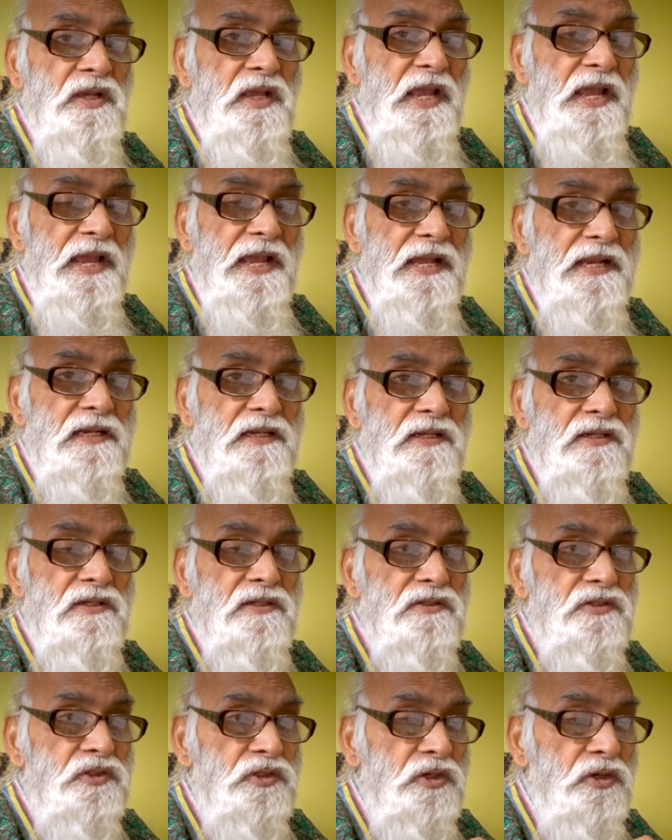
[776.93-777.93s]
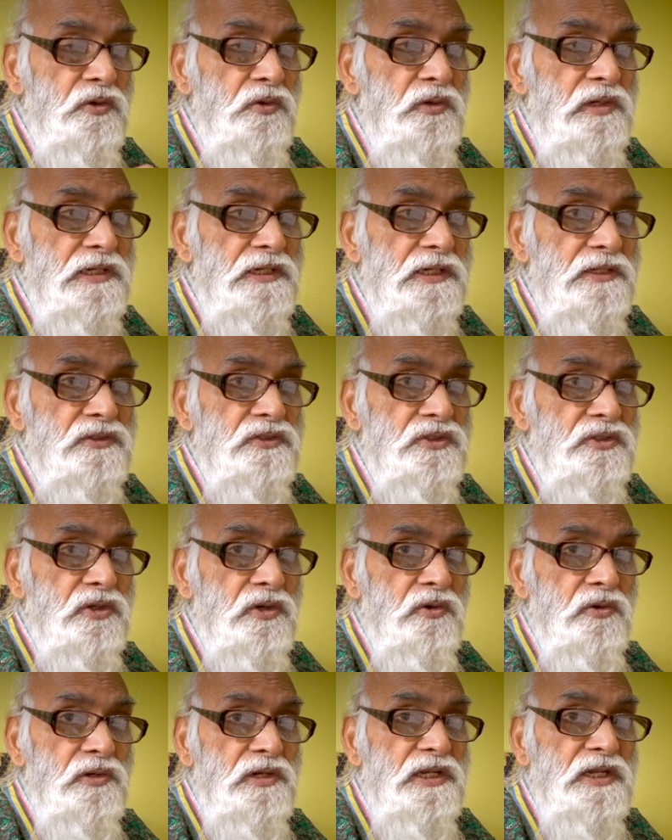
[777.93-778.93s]
And slowly and
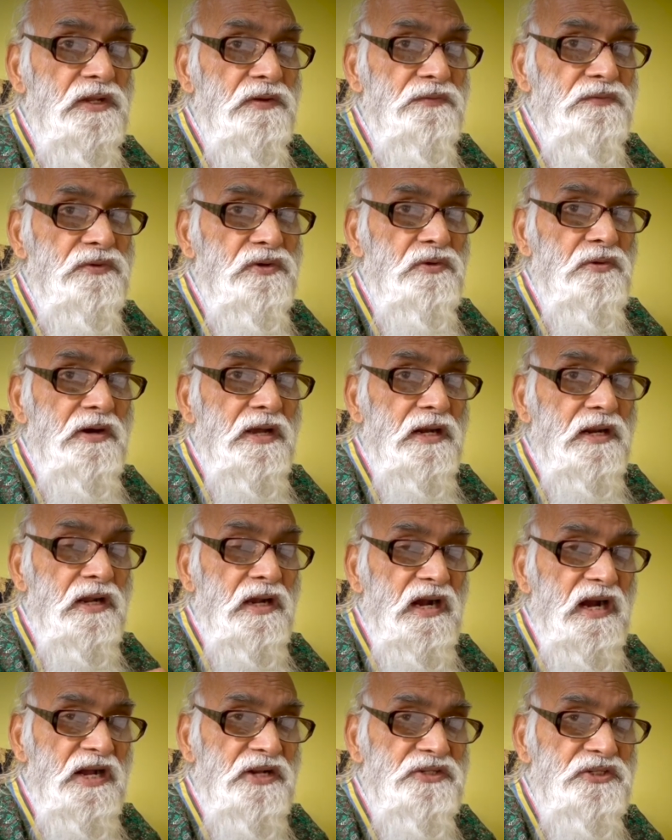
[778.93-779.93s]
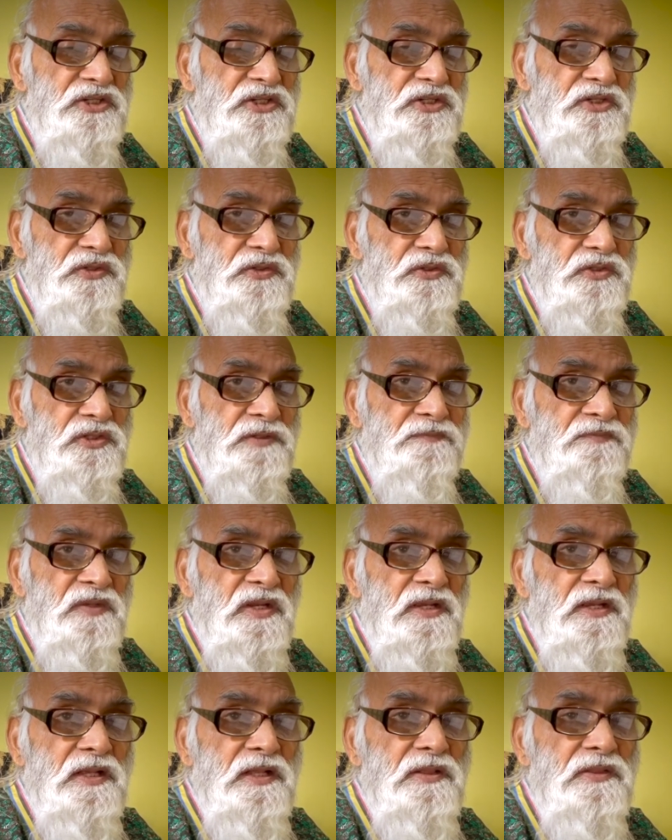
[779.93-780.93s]
slowly, if you are conscious,
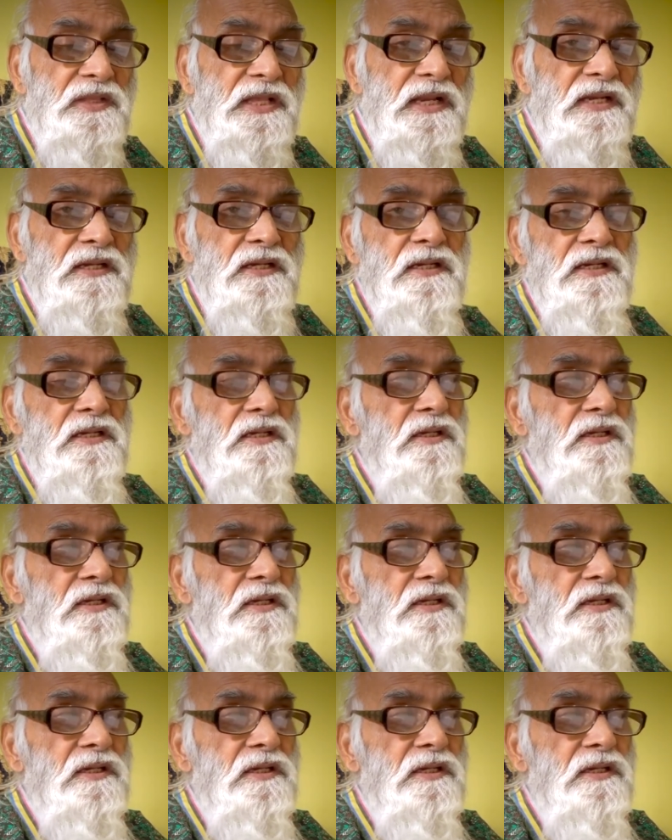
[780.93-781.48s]
then